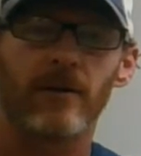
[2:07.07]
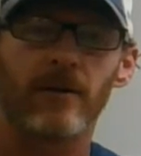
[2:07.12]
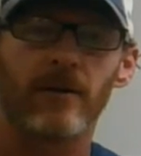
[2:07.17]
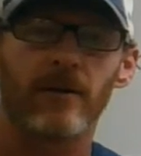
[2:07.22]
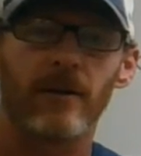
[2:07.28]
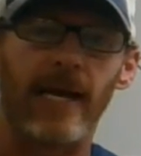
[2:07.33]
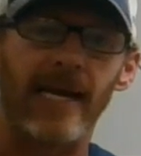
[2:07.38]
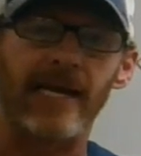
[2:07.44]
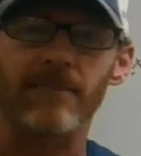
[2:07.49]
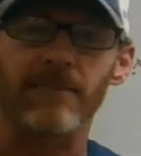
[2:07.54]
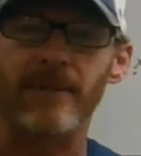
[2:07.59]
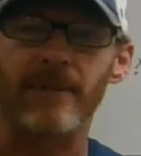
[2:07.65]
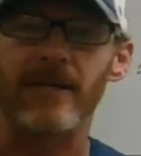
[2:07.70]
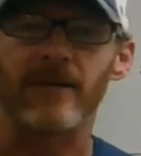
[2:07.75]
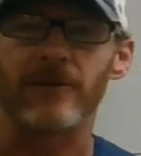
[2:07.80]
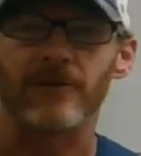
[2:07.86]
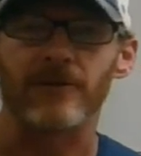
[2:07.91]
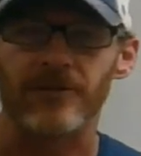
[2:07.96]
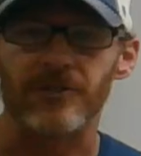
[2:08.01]
A,
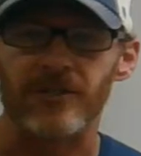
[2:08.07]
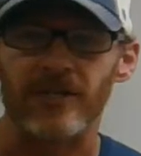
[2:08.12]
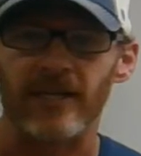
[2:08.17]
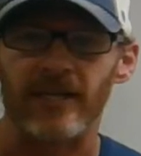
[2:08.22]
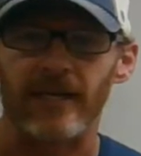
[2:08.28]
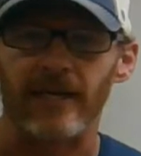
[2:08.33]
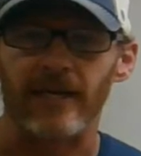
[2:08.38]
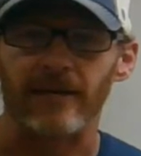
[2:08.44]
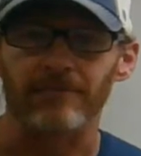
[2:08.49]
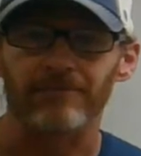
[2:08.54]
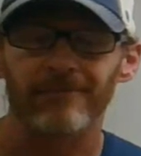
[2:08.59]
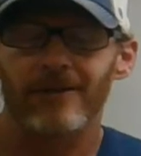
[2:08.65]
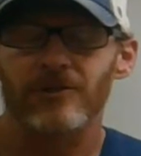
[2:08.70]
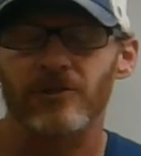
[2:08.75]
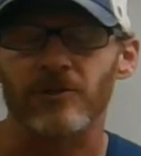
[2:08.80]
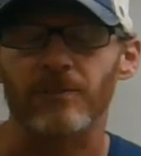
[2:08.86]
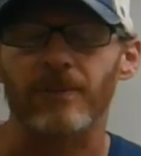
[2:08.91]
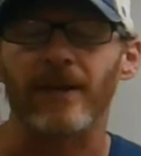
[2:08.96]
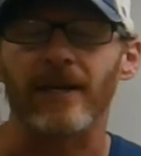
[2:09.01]
B, or C? Well, it just
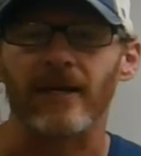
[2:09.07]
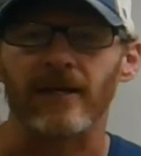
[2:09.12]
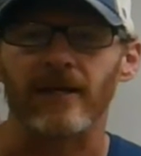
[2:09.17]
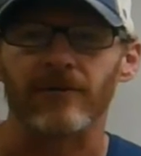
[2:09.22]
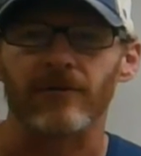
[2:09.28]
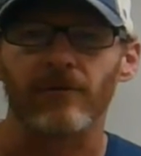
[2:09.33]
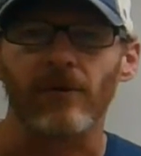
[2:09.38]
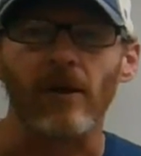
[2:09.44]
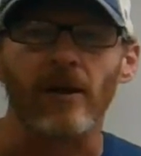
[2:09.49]
depends.